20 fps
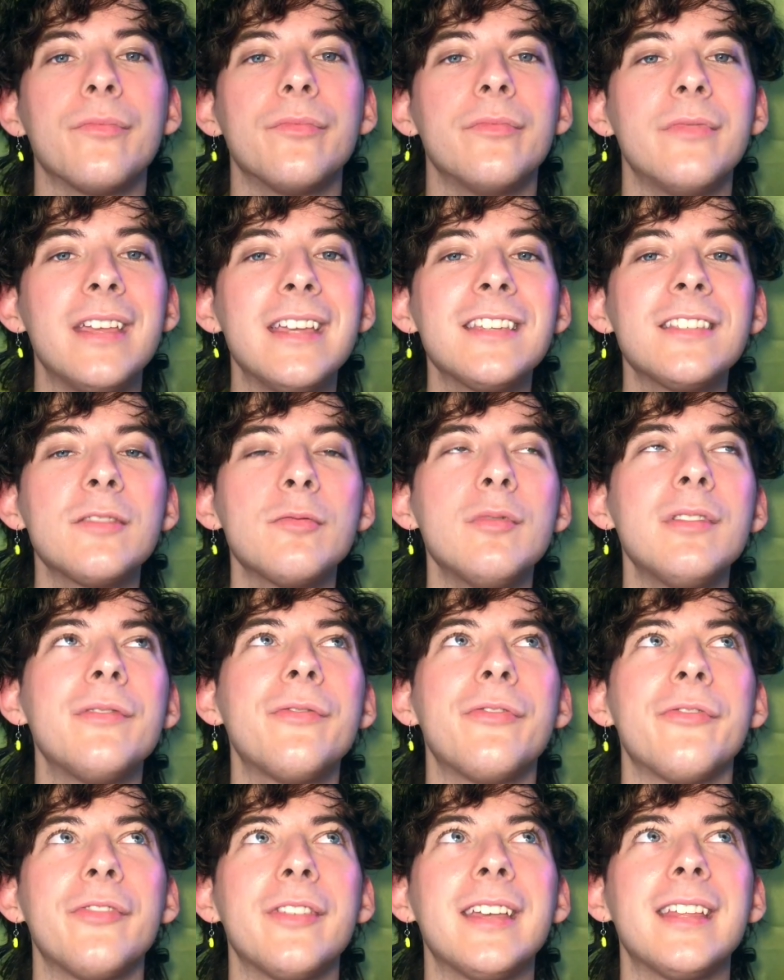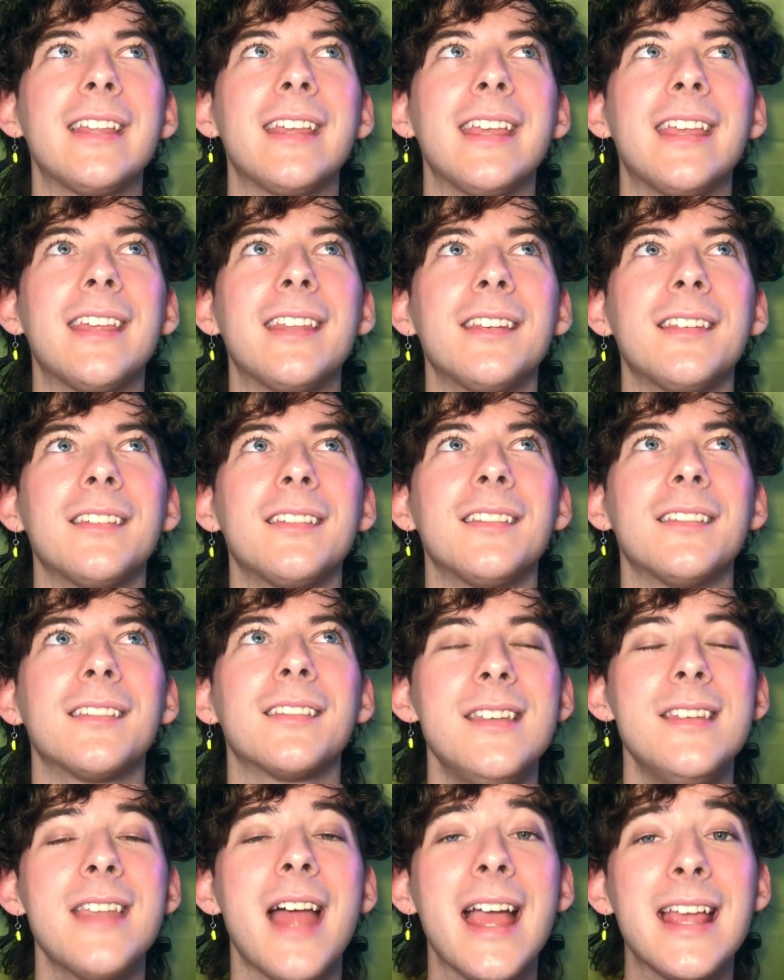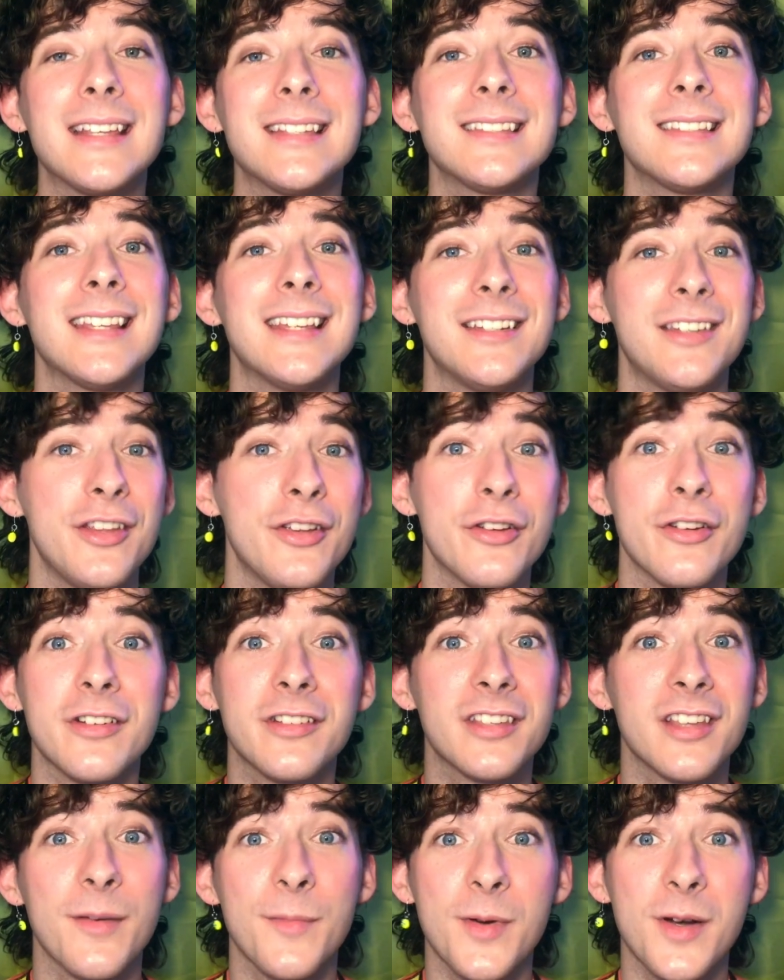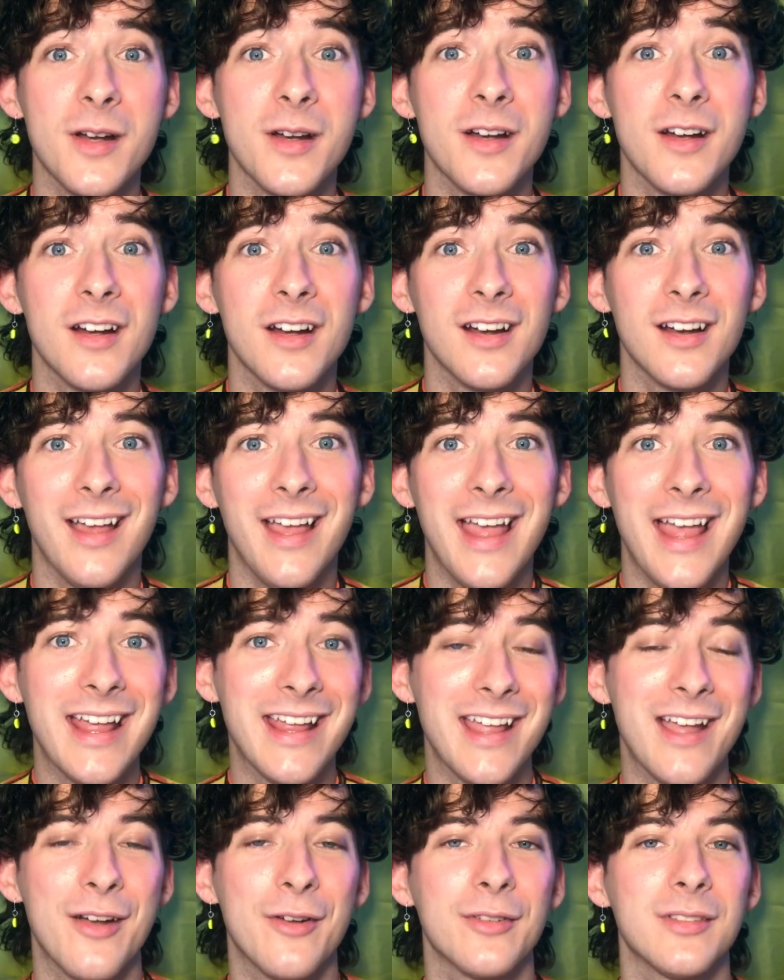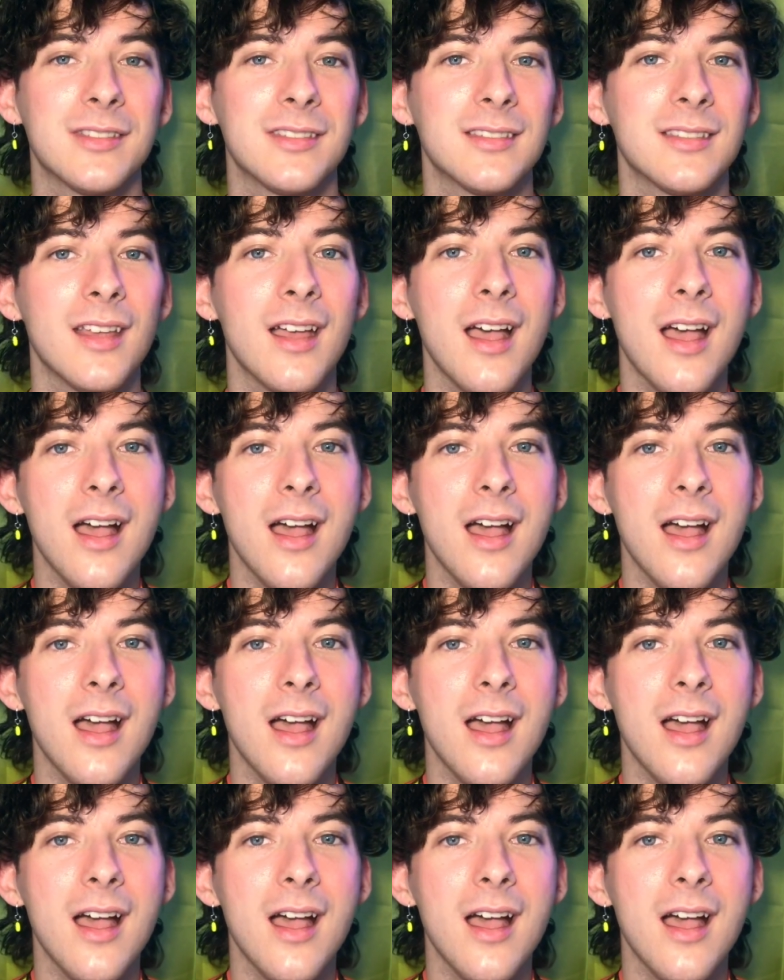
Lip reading: this would fit in nicely to your summer hangouts.